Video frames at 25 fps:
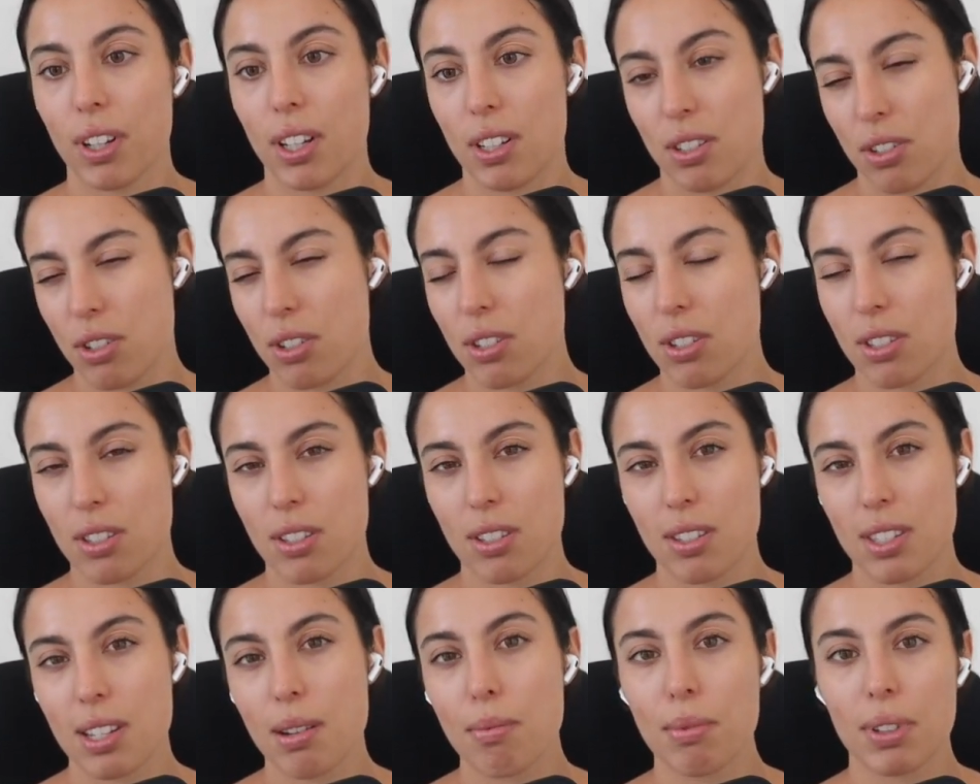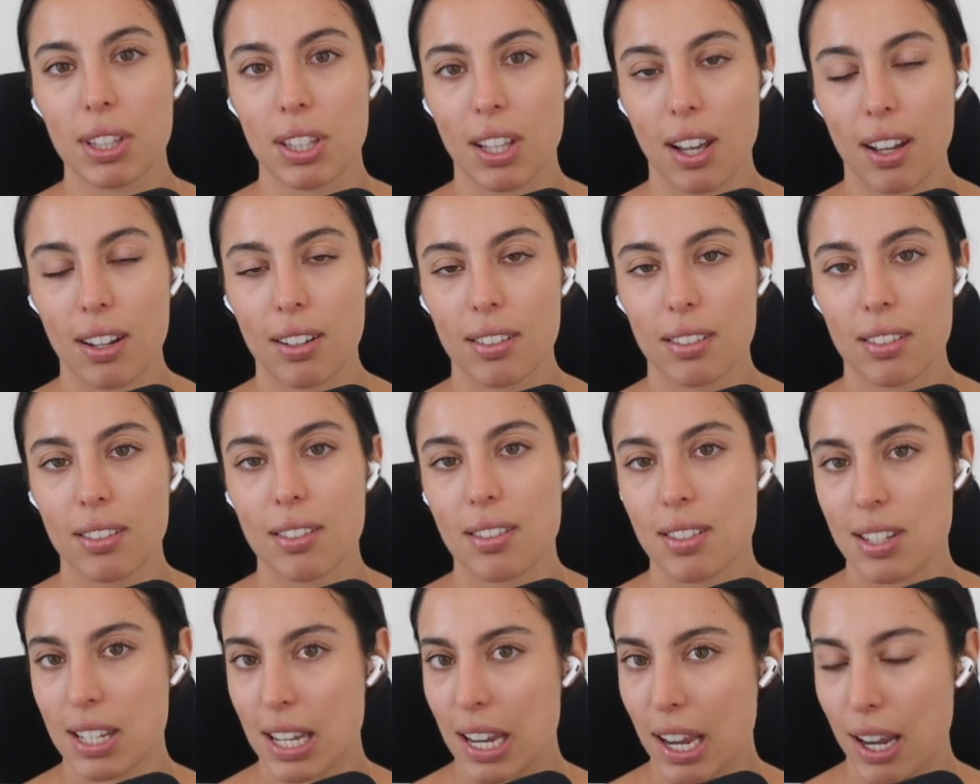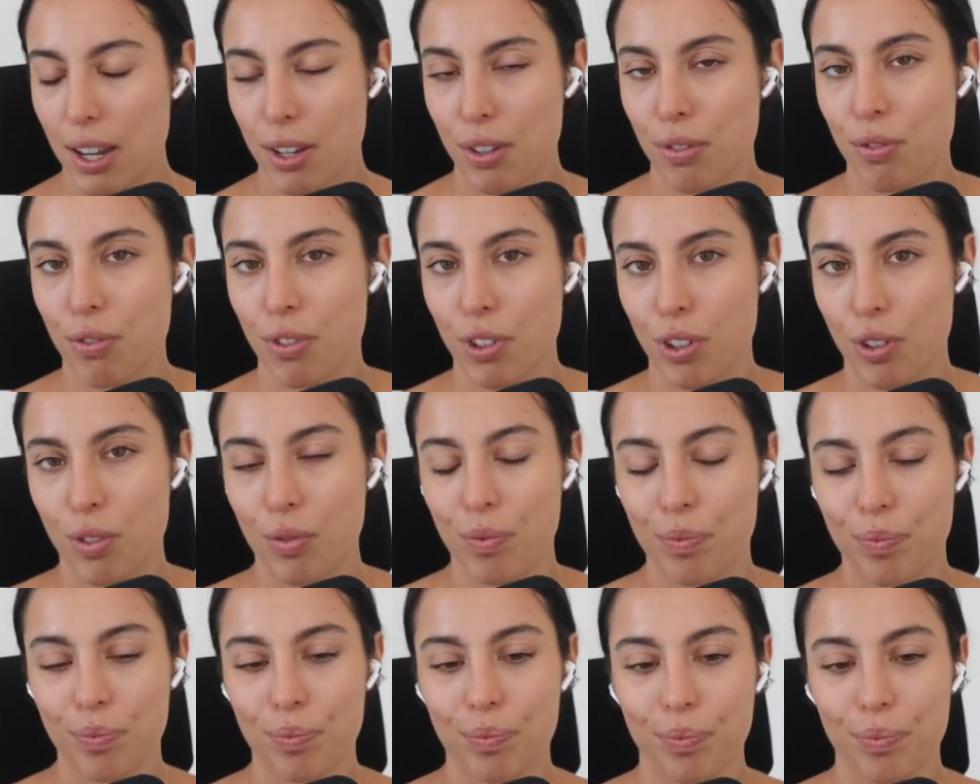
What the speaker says: and just sit with that. See how you feel.